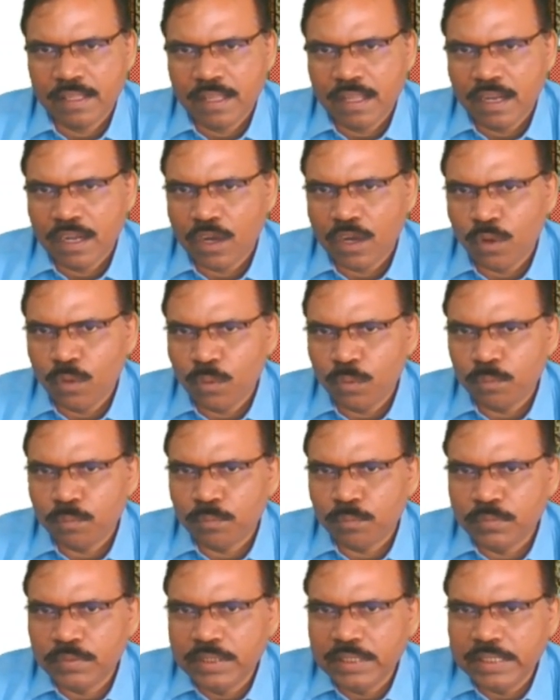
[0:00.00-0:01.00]

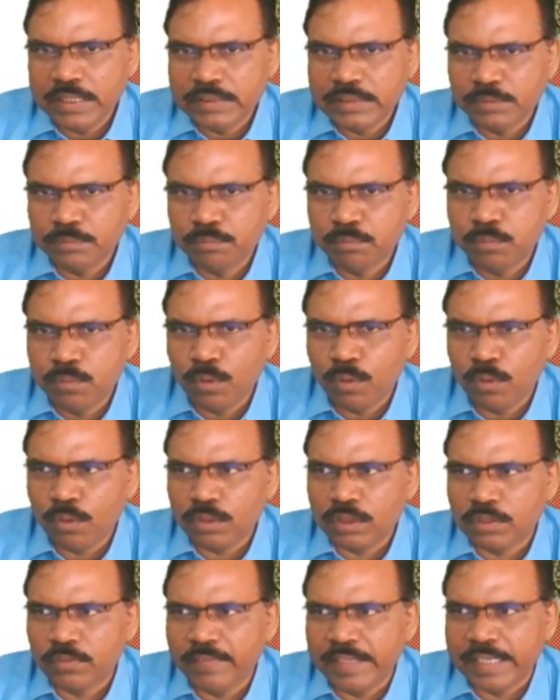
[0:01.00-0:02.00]
Now these
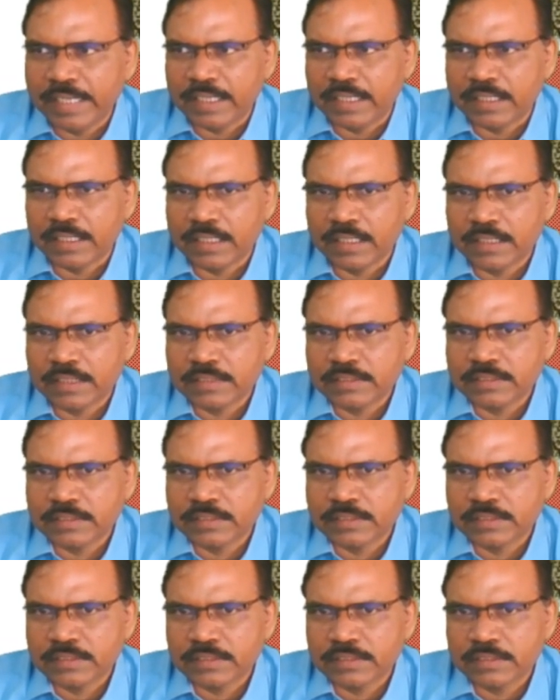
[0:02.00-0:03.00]
both
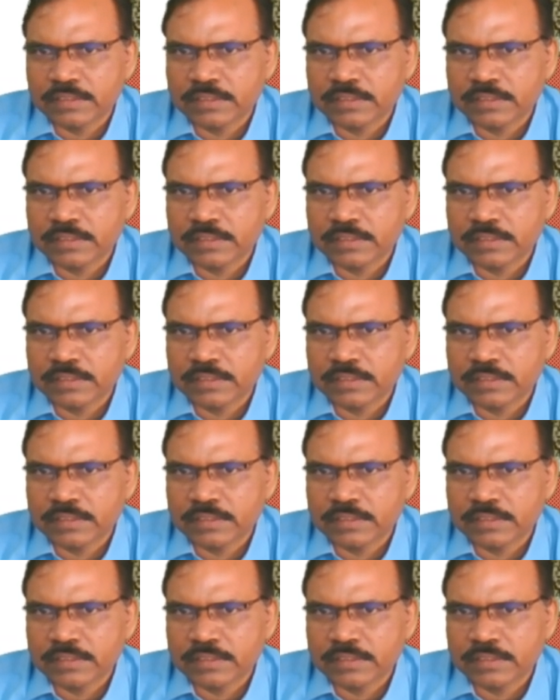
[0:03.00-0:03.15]
vectors